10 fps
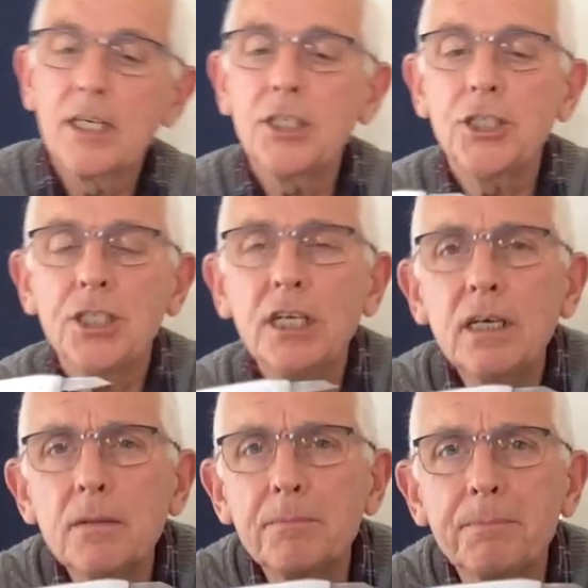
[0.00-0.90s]
a
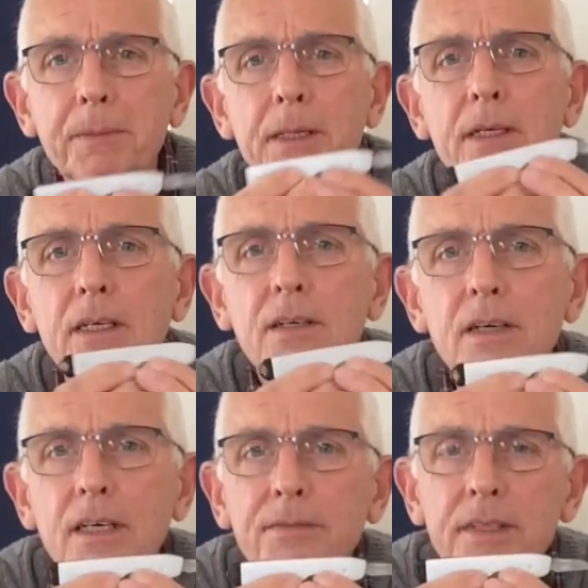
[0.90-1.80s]
sharp
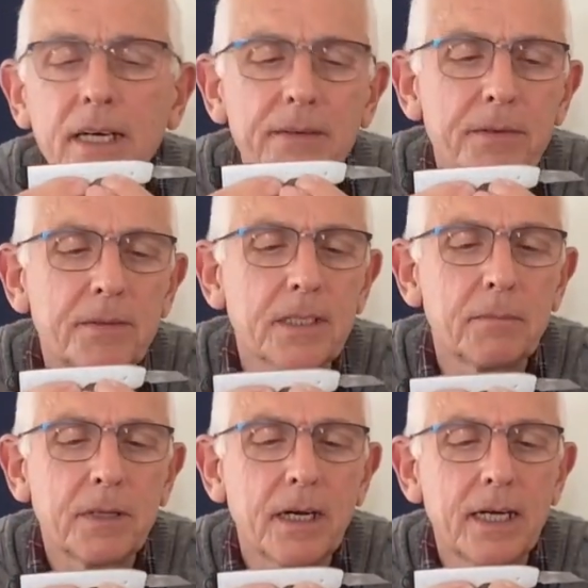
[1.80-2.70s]
craft knife of
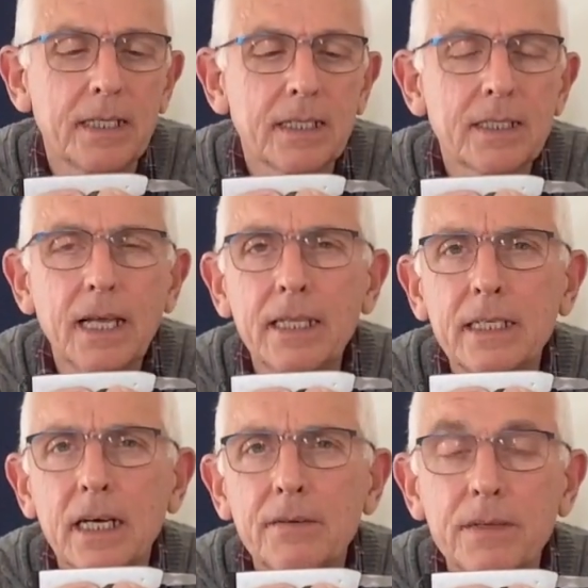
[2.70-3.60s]
some kind. A Stanley
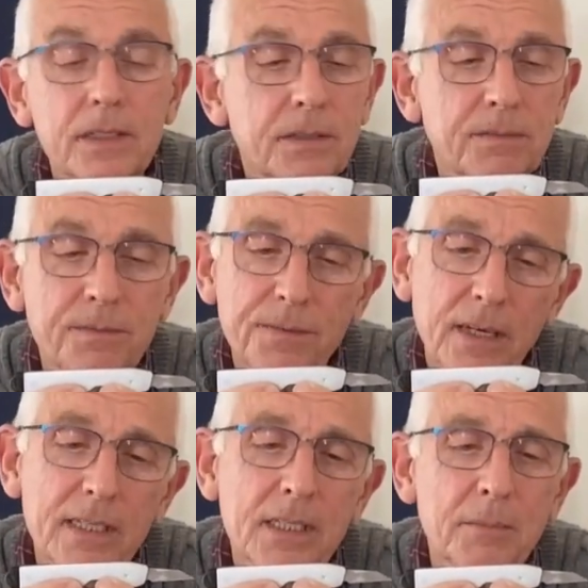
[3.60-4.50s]
knife is
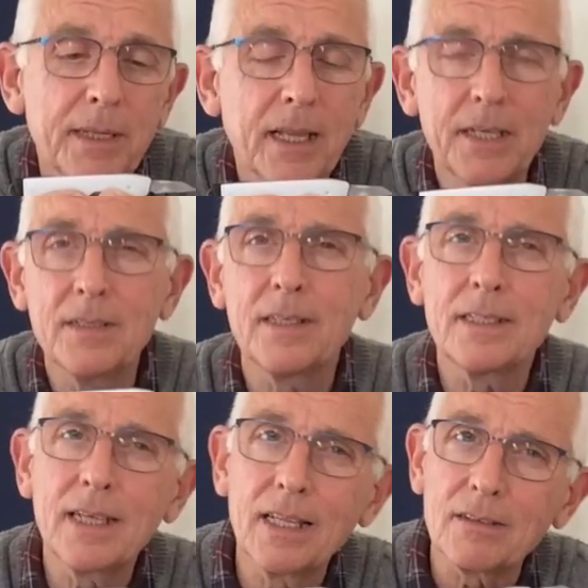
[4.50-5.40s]
fine, it's a bit like using a
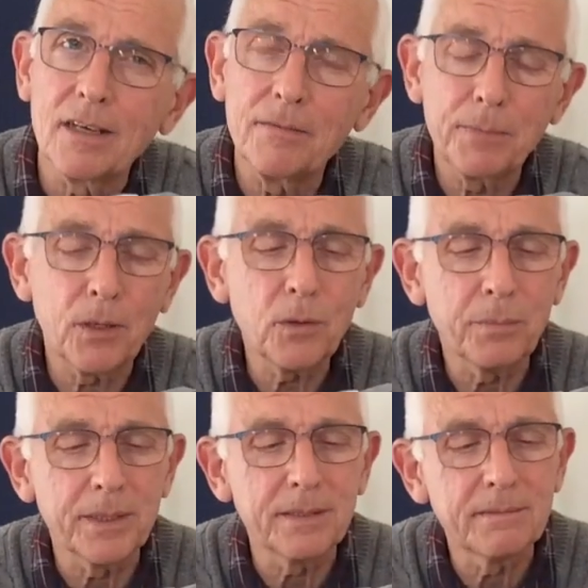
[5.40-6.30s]
telegraph pole,
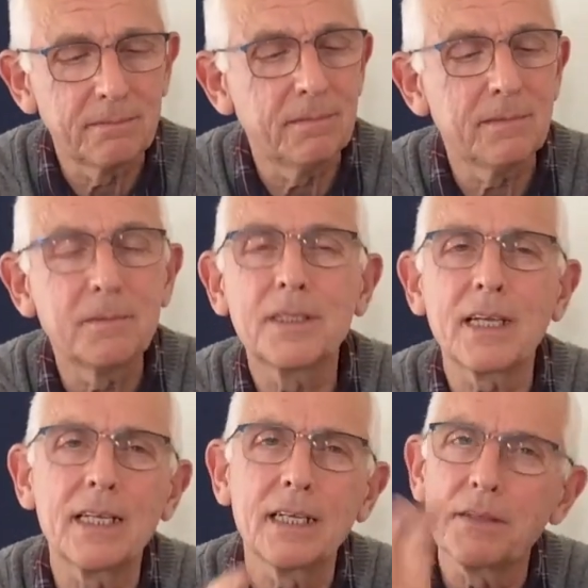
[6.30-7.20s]
but
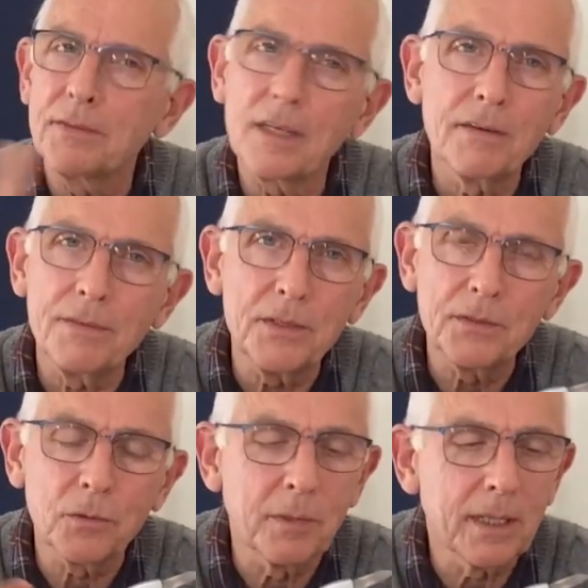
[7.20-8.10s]
Stanley knives I've
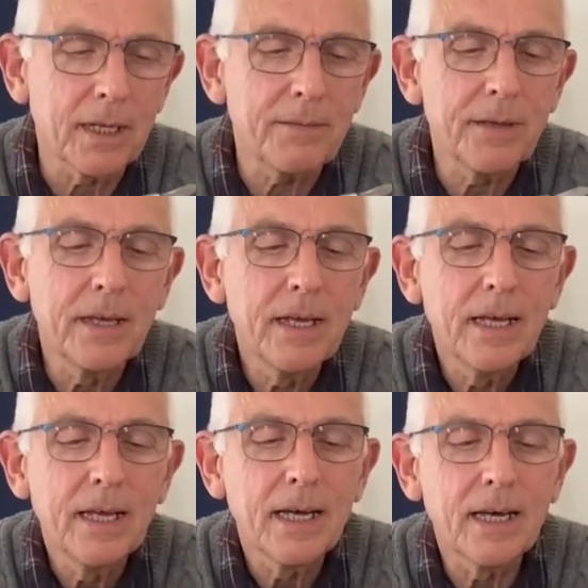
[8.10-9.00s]
used all my life.
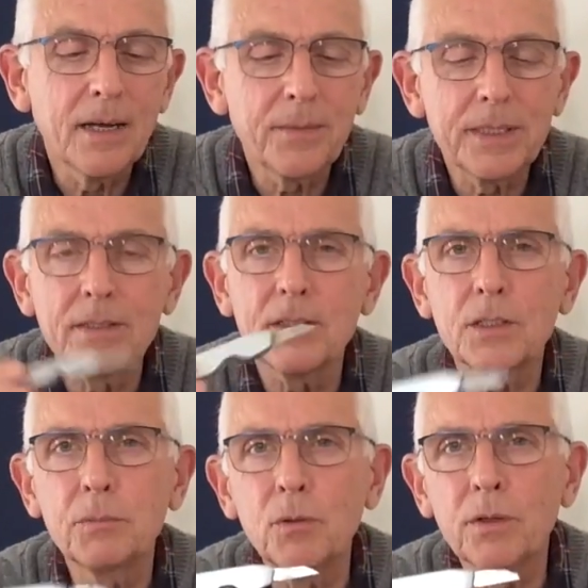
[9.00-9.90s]
This is a
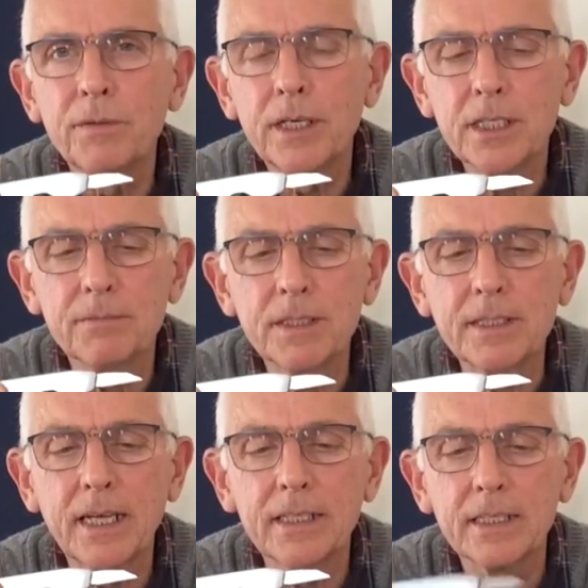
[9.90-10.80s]
smaller version of a Stanley